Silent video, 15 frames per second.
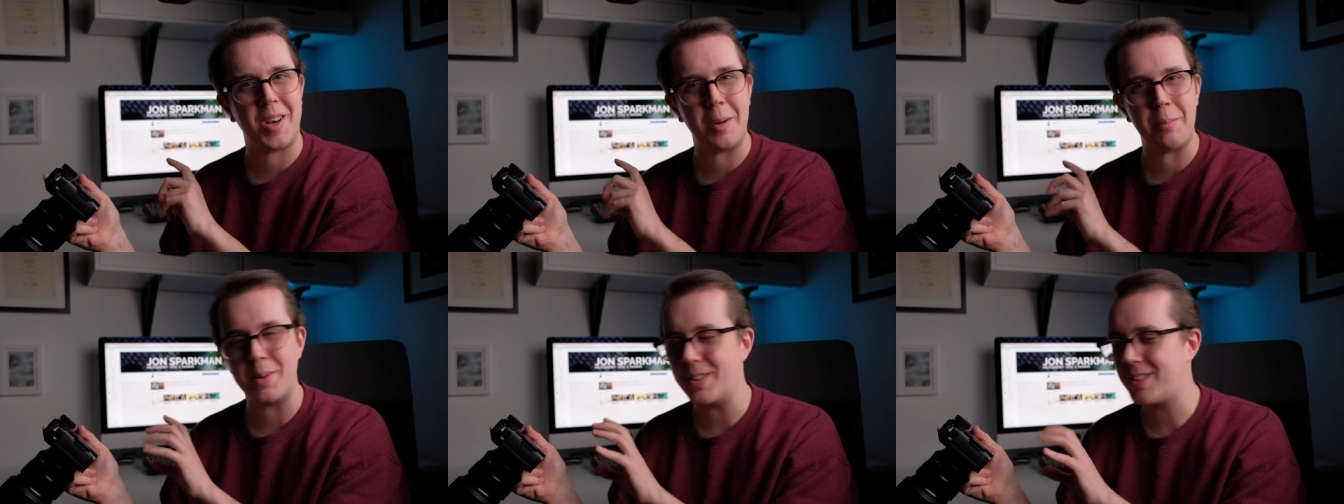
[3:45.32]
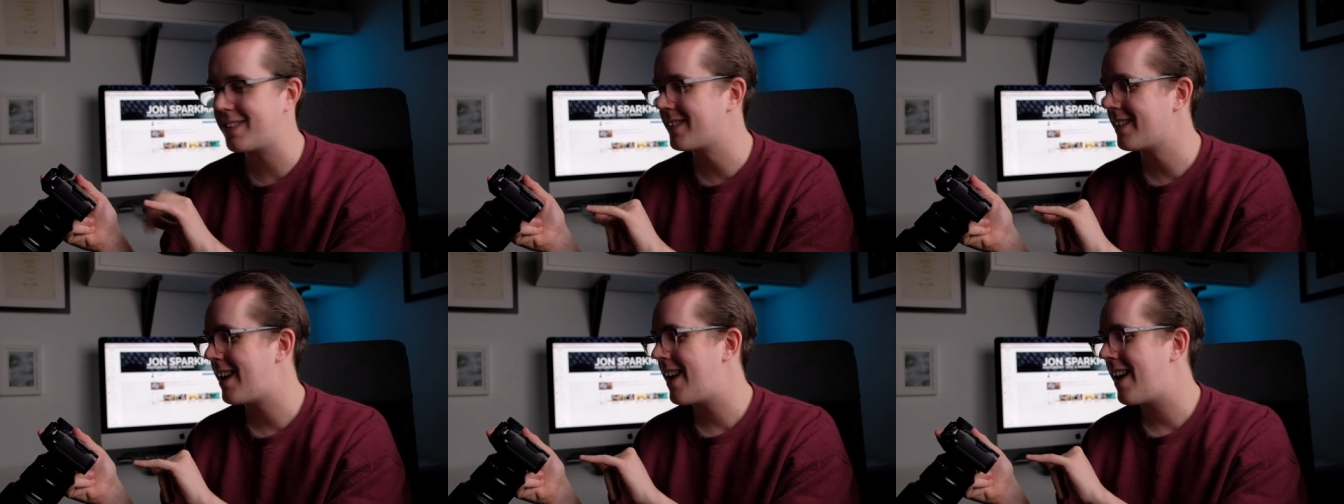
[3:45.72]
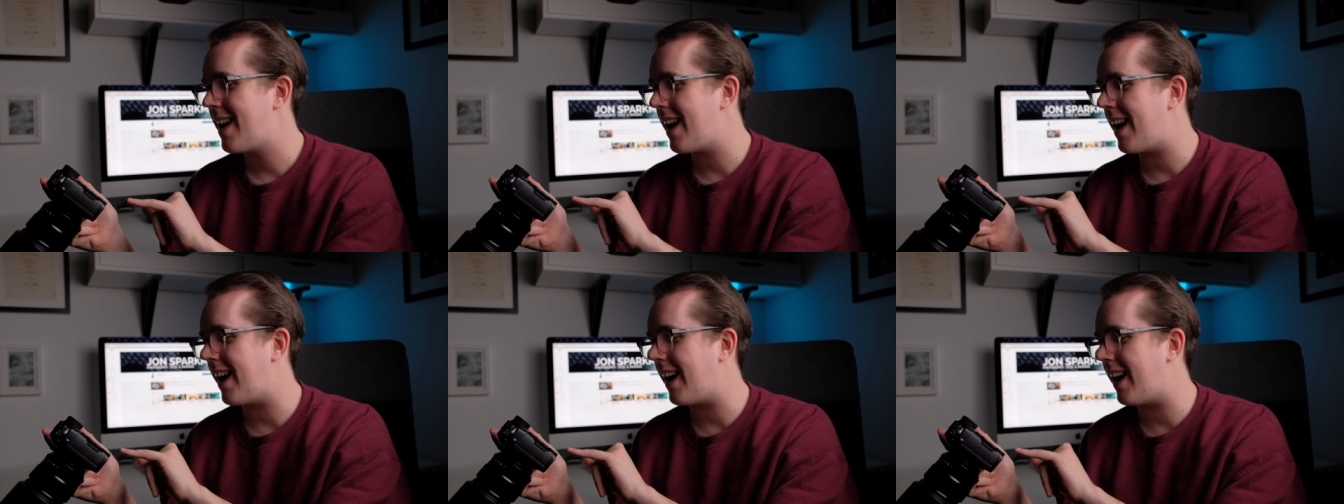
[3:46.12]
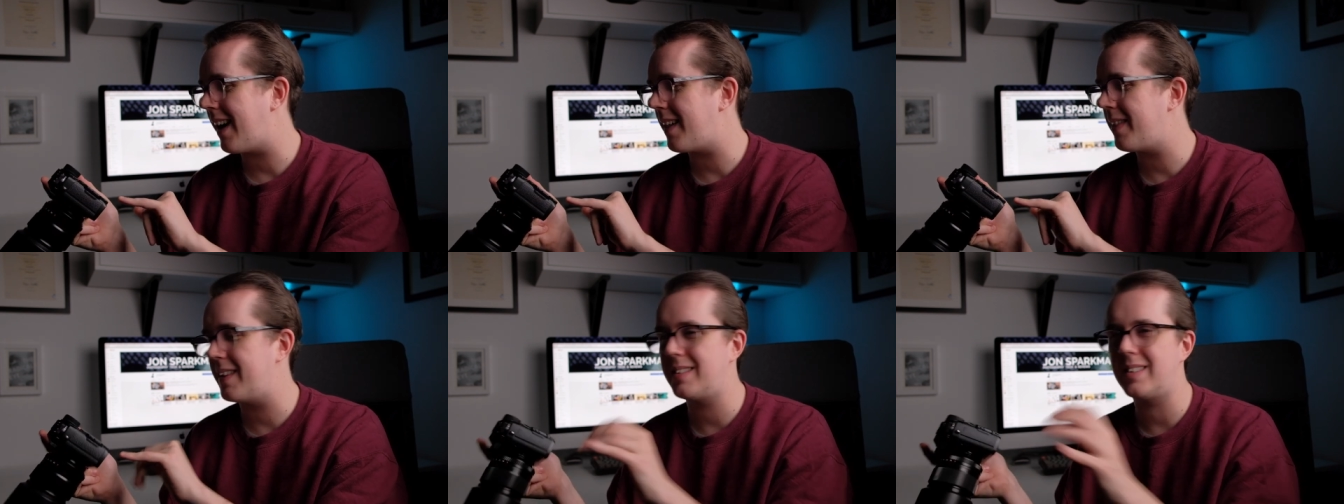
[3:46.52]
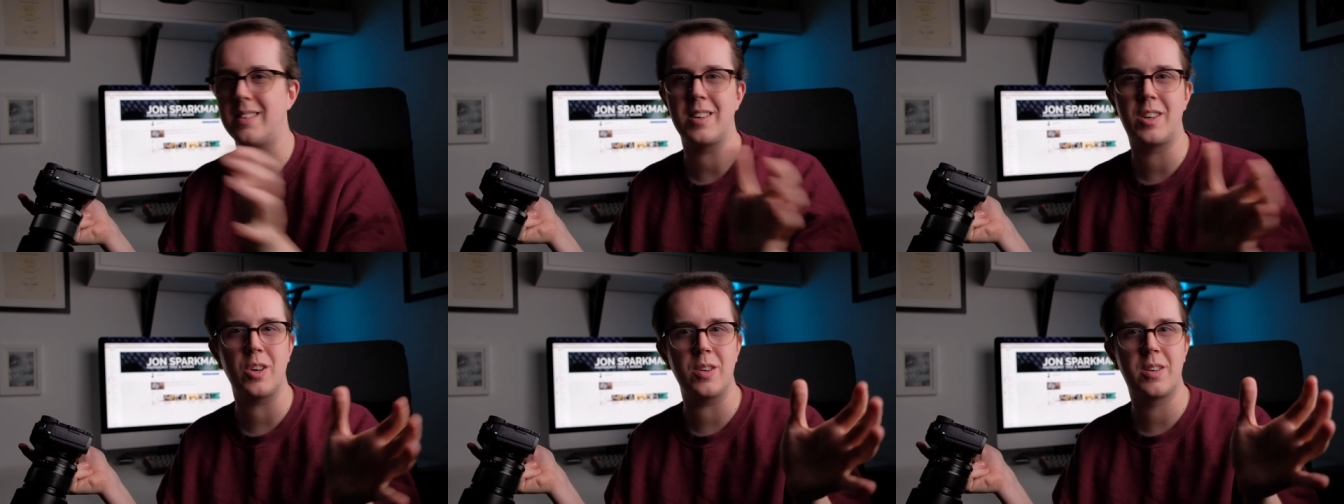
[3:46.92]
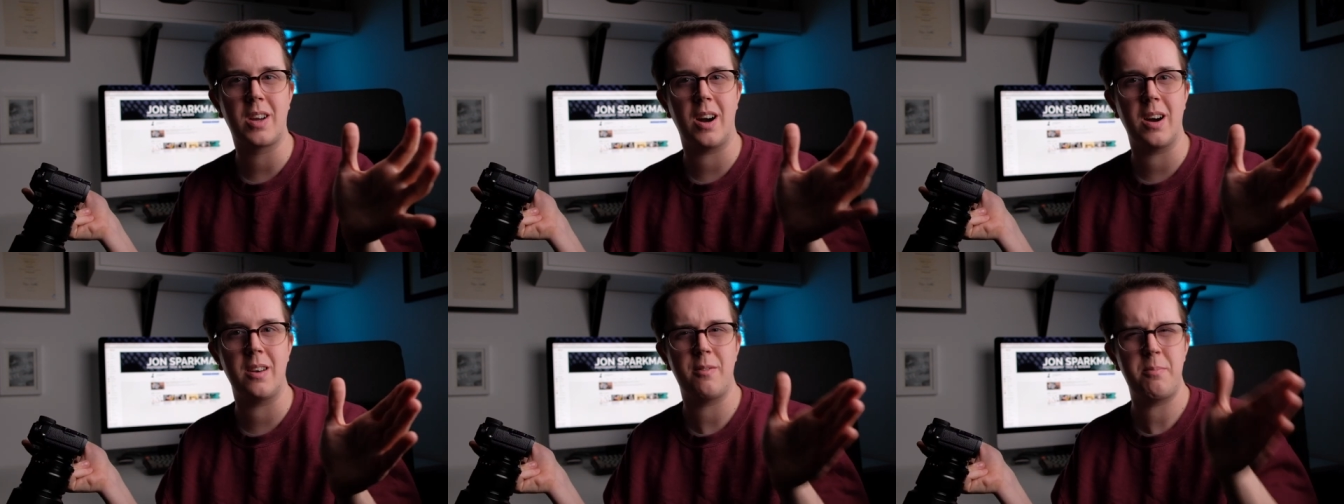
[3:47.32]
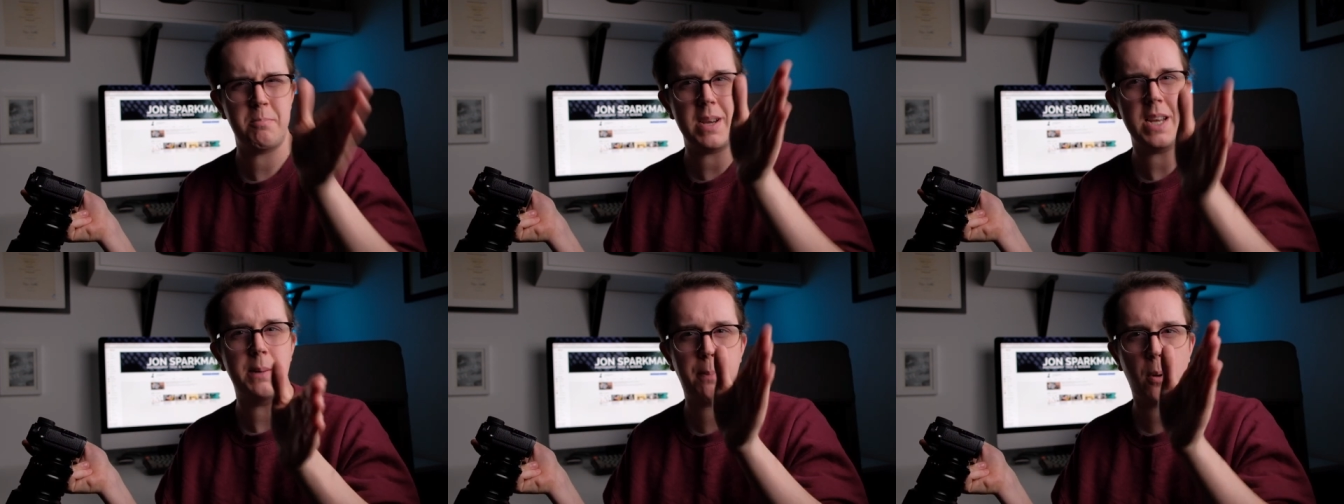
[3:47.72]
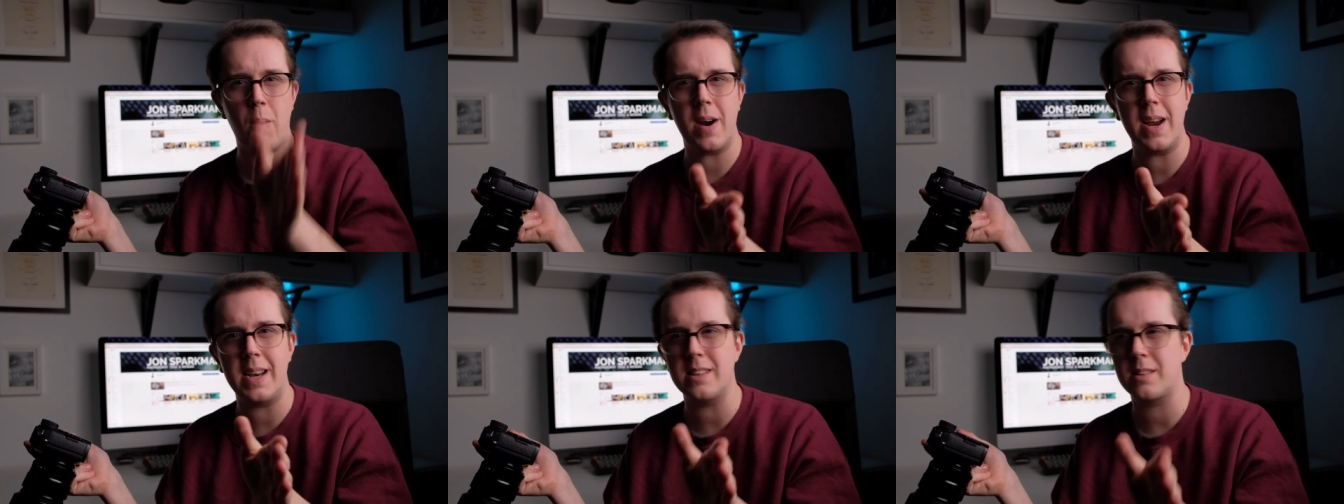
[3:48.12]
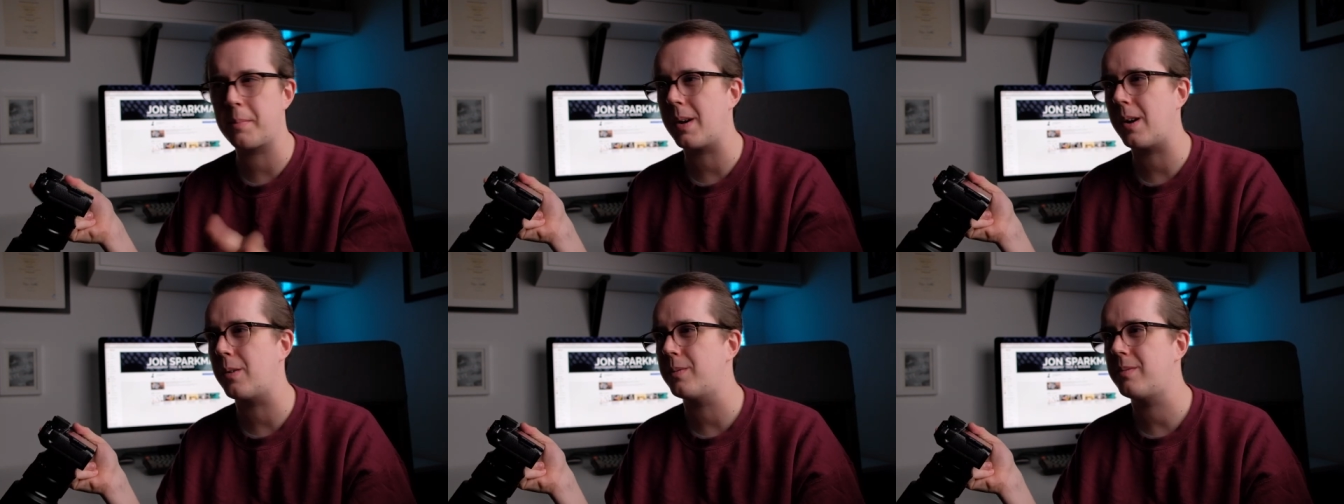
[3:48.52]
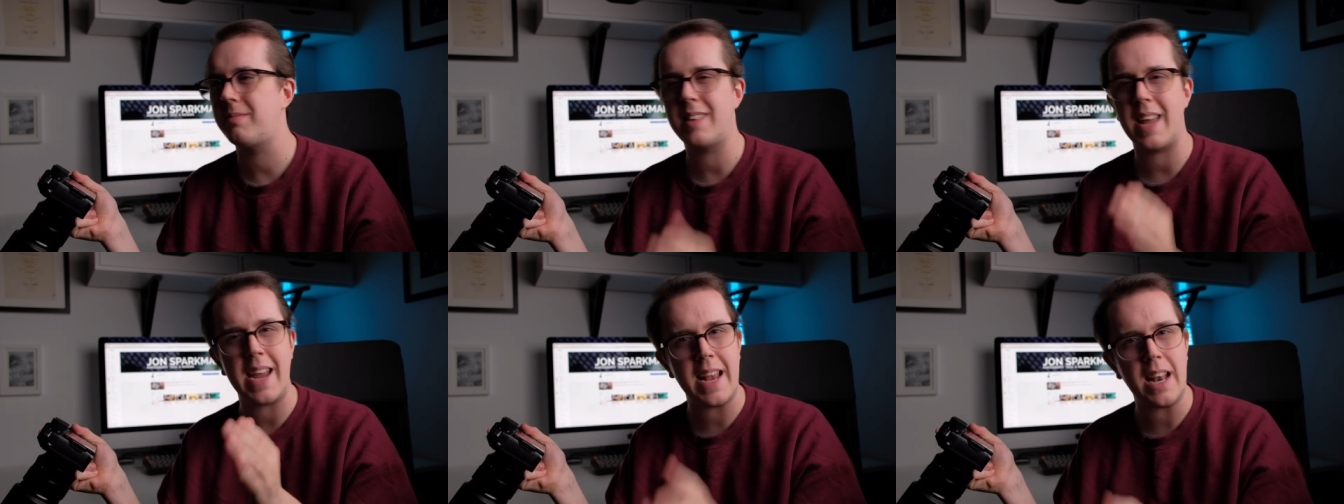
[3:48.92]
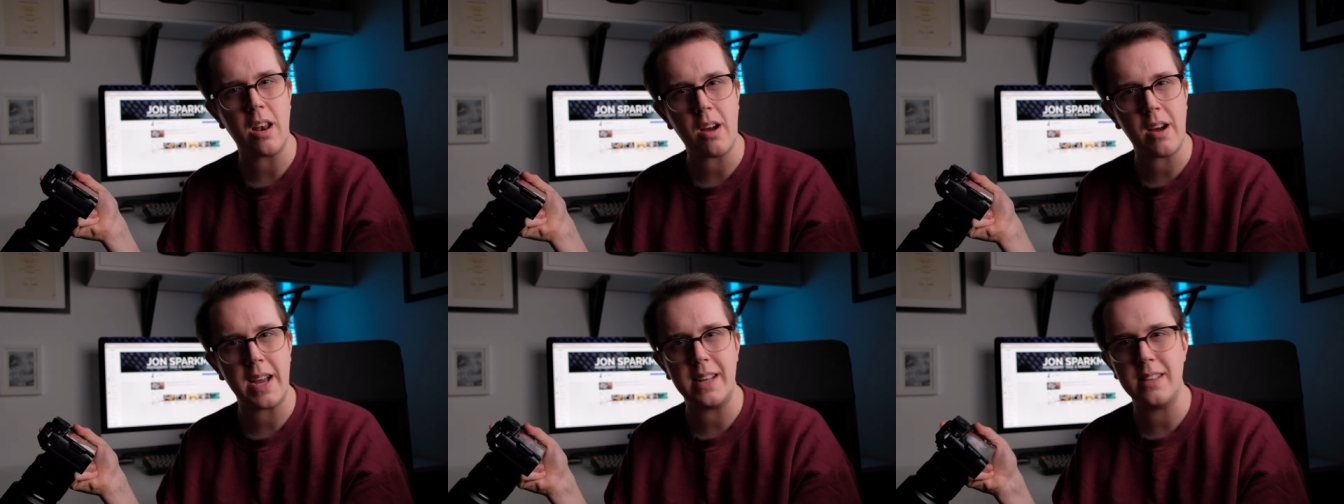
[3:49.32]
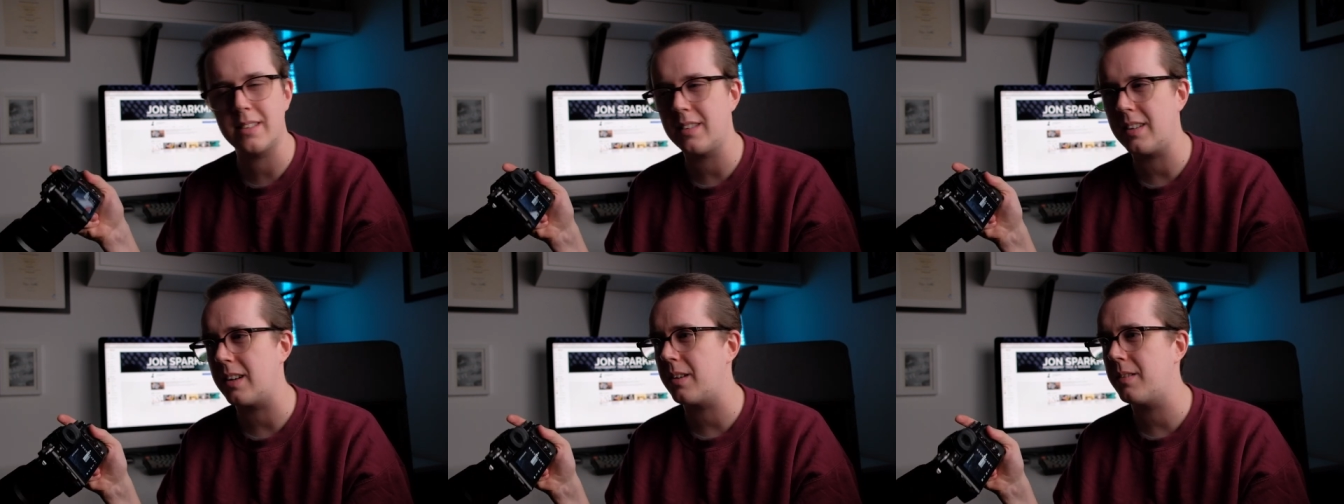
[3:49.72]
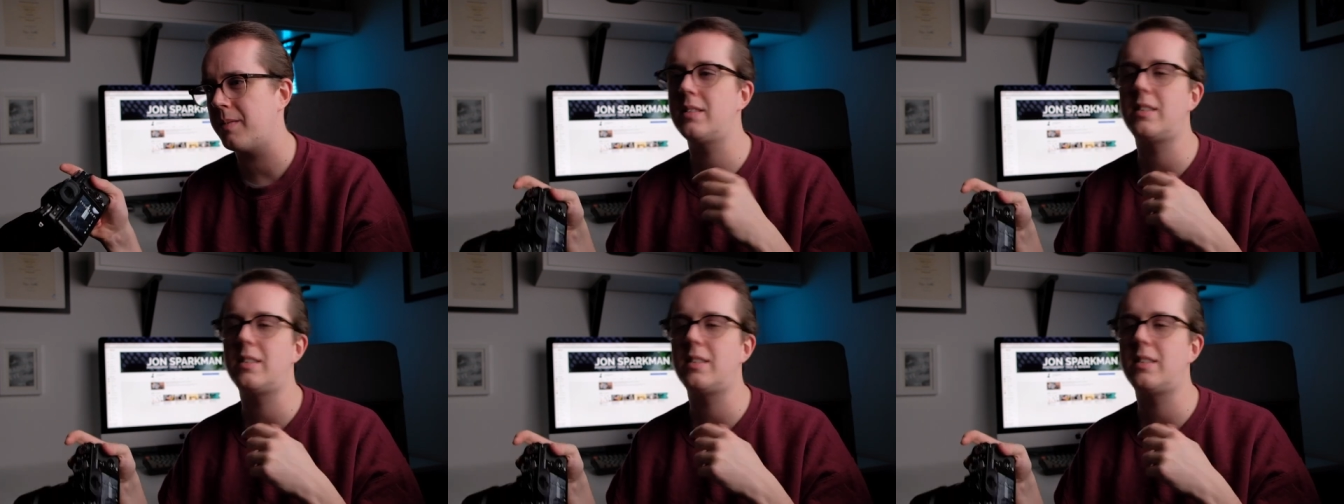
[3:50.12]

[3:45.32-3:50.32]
the numbers. Uh, this is a good kind of midpoint, it's about daylight, you know,